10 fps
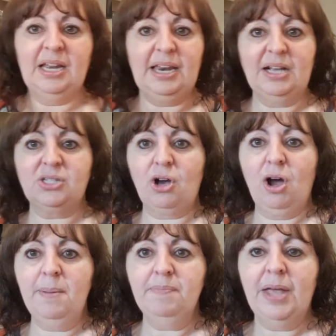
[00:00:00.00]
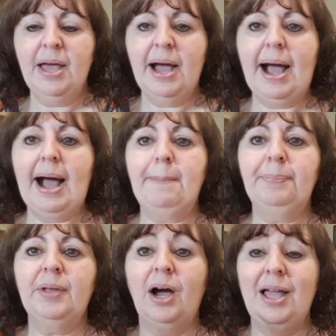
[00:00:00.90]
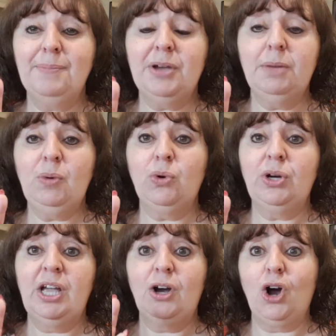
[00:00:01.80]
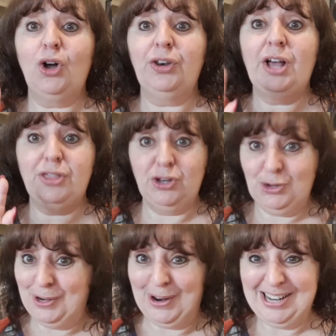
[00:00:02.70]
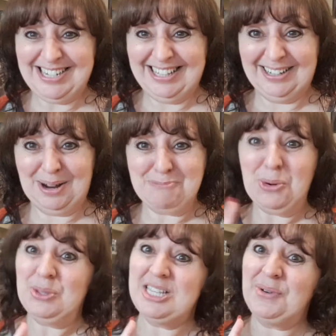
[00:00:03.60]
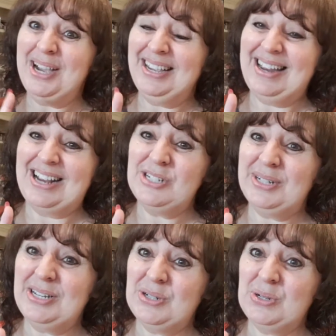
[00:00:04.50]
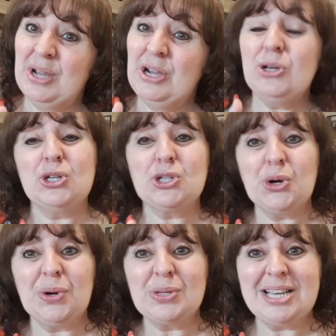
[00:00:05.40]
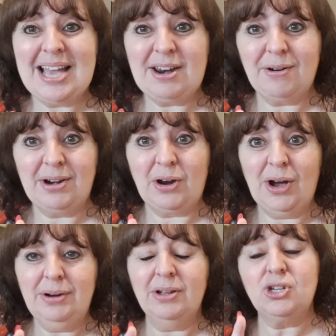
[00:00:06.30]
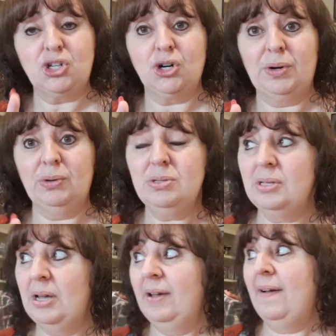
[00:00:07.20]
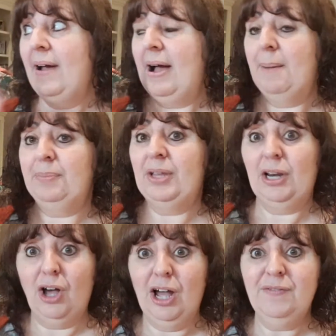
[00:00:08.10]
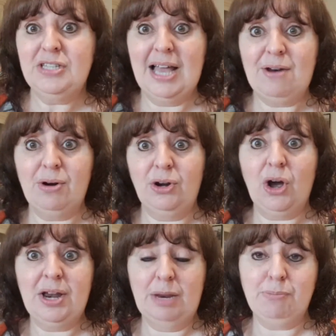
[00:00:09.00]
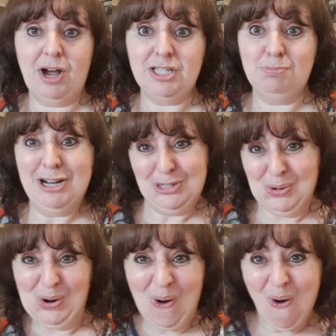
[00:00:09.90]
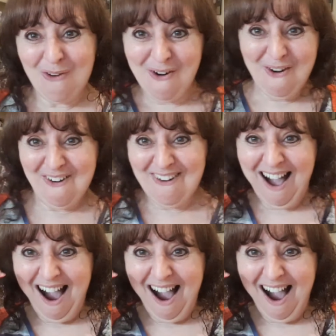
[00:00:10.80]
next time. I am going to be working on the new lighting that I bought, so I can actually do tutorials later at night. Not tutorials, lives later at night in my special corner.